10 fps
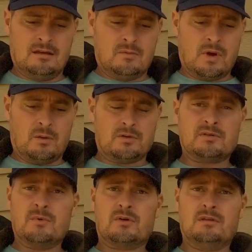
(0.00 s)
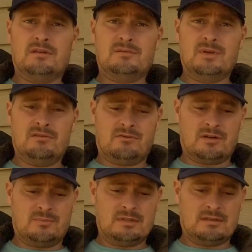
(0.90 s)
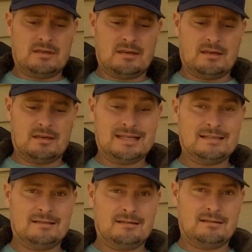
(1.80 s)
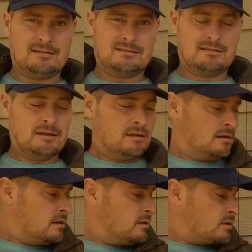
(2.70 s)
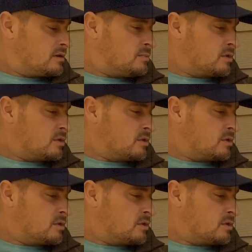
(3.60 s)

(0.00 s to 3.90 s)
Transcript: while we're smoking these beef ribs, I'm going to smoke